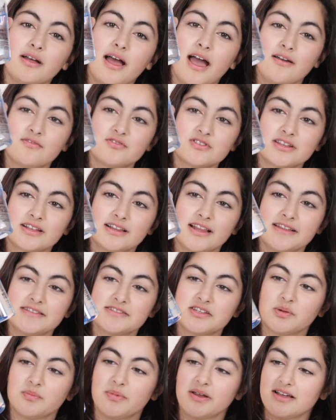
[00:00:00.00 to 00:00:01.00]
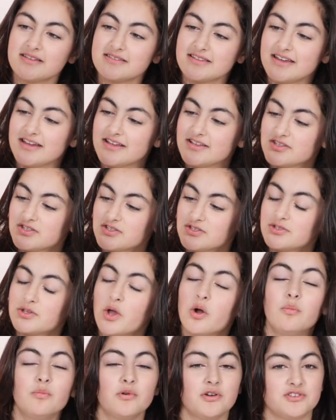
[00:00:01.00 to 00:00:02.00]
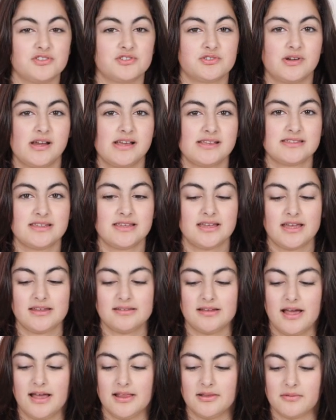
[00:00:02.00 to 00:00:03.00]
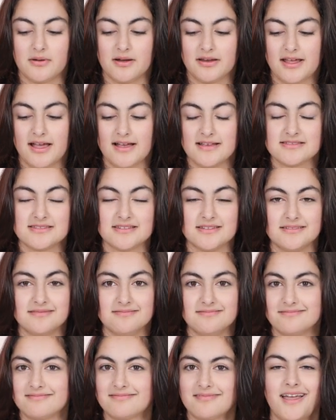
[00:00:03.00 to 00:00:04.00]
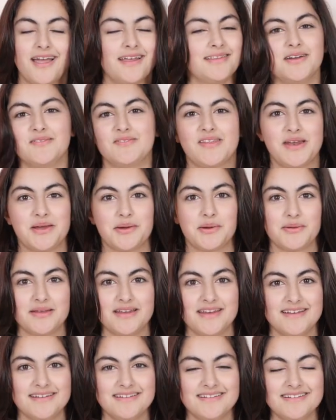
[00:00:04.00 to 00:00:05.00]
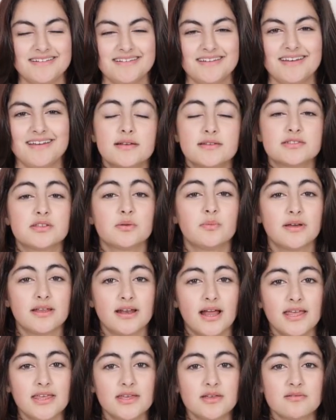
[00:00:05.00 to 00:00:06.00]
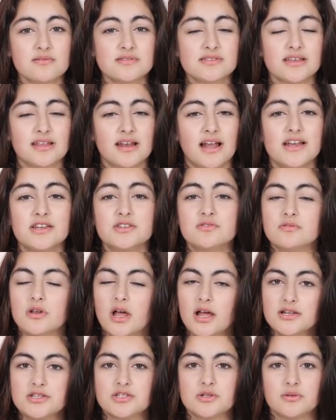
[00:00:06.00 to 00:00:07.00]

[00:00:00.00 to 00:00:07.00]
after the cleanser because it is so moisturizing, and the hyaluronic acid, I love that ingredient. So when I use it, I do not